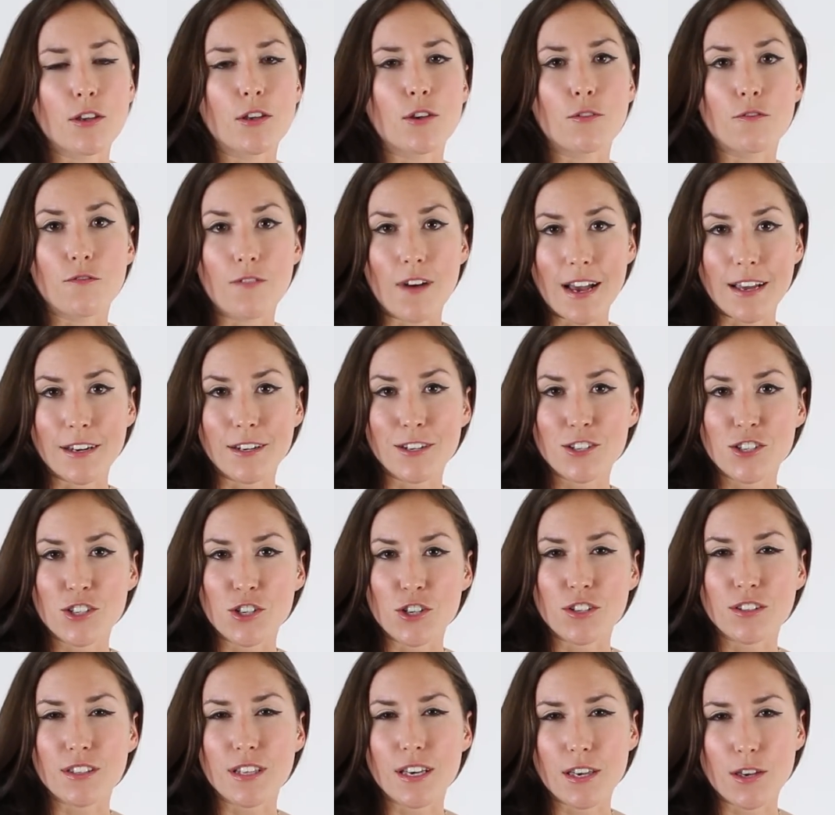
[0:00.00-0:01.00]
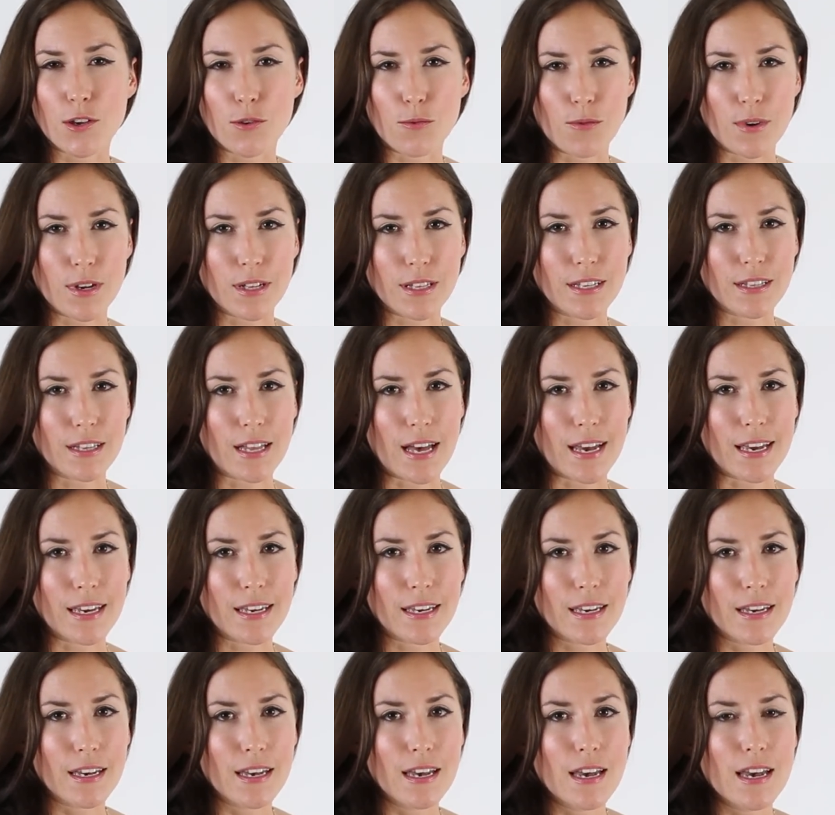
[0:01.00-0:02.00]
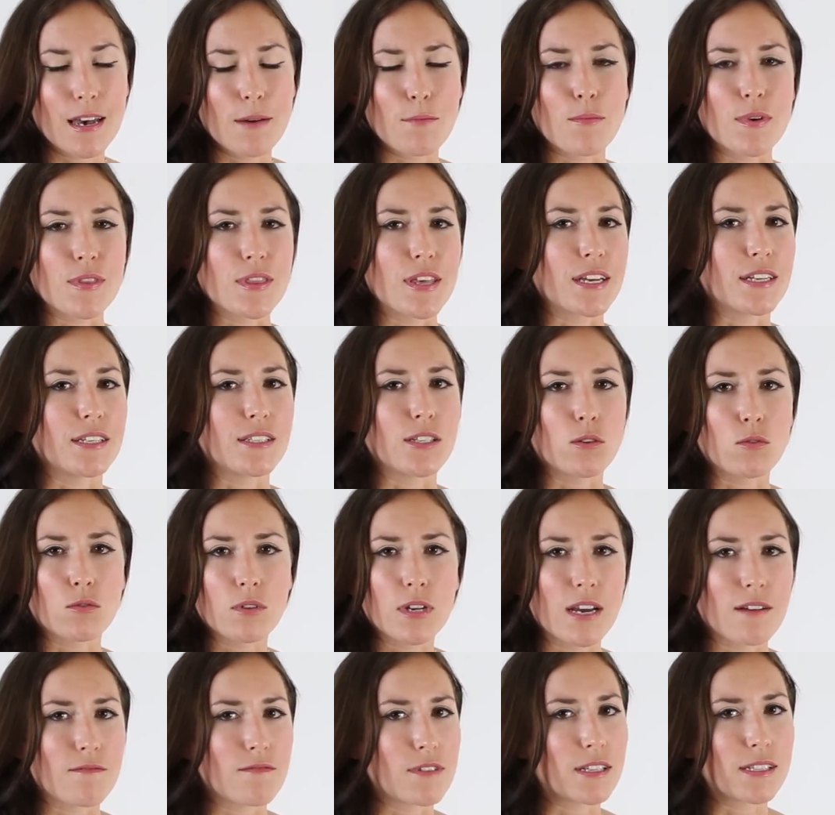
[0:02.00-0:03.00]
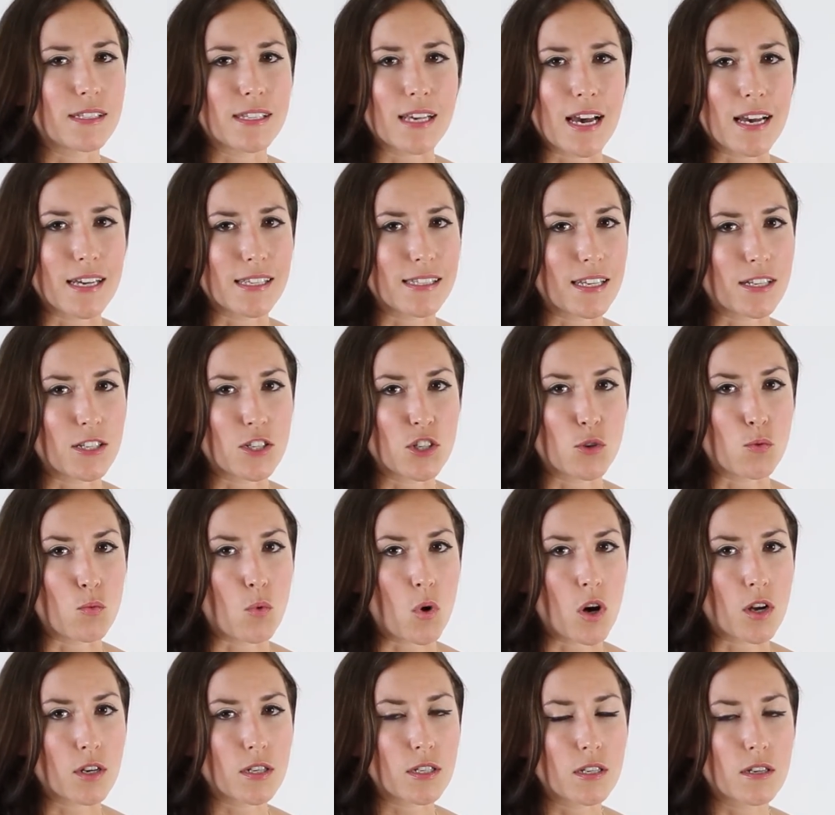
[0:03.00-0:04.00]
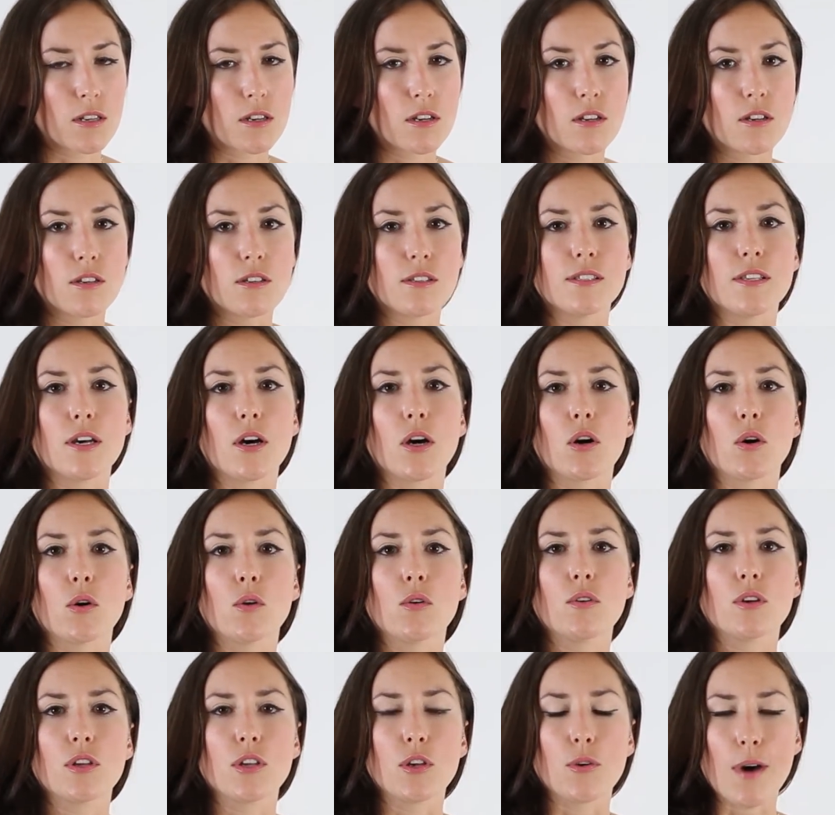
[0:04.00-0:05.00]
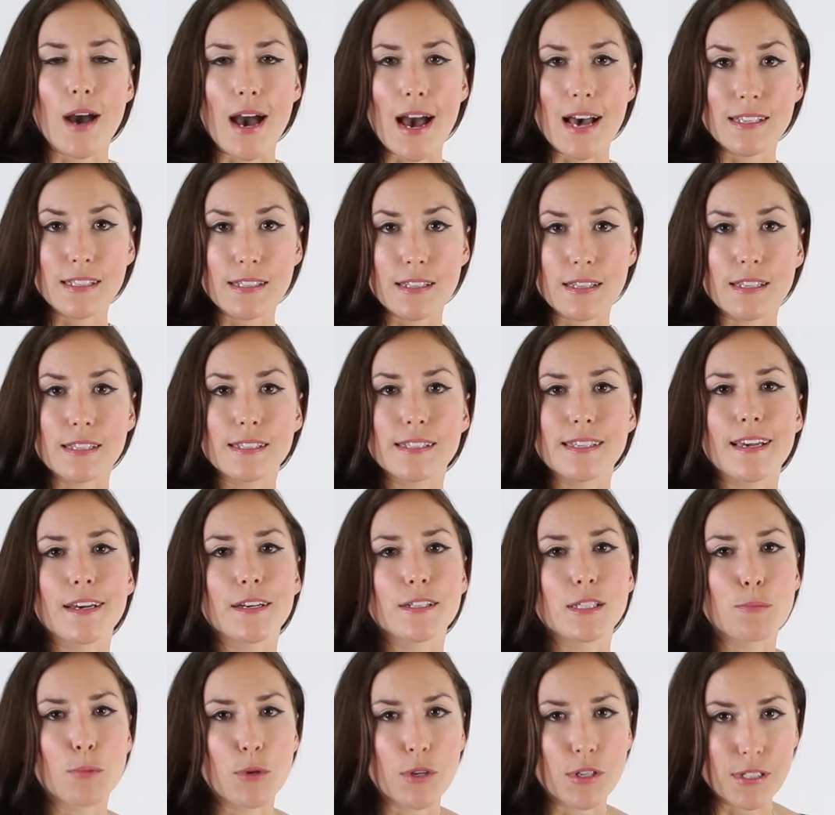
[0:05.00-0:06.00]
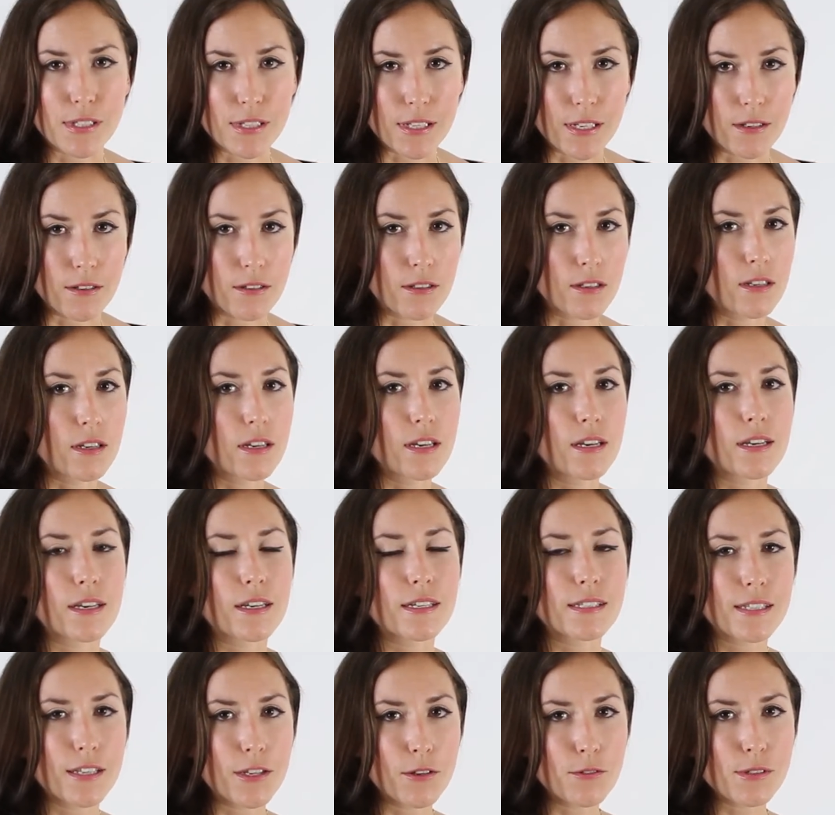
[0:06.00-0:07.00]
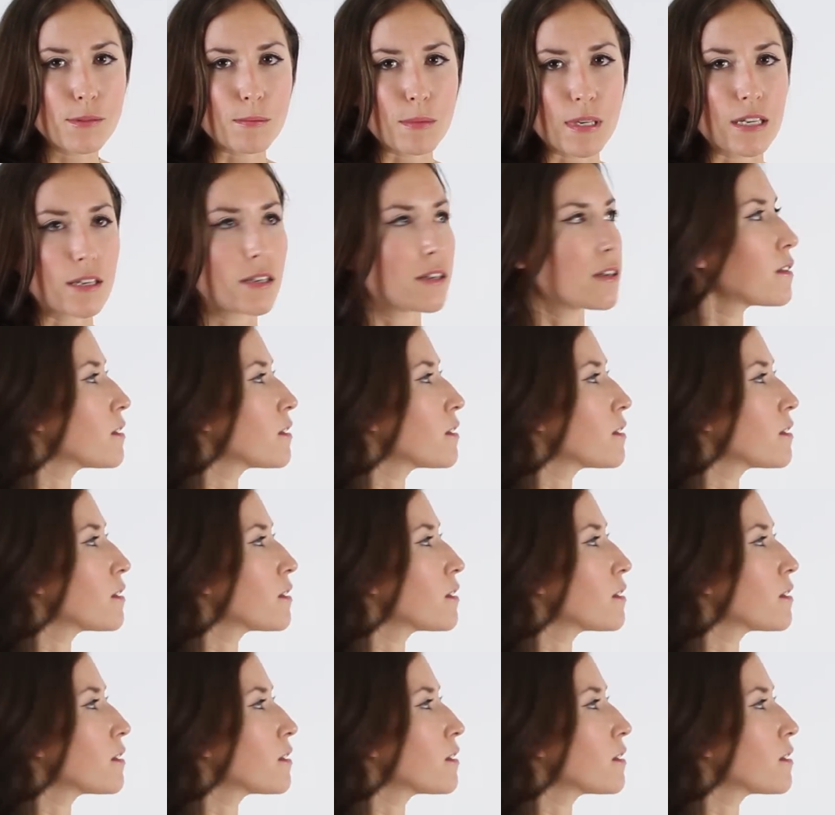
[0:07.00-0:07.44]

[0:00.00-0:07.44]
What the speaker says: you find a shirt that you really like, but they don't have the size that you want. So you ask the salesperson, "Excuse me,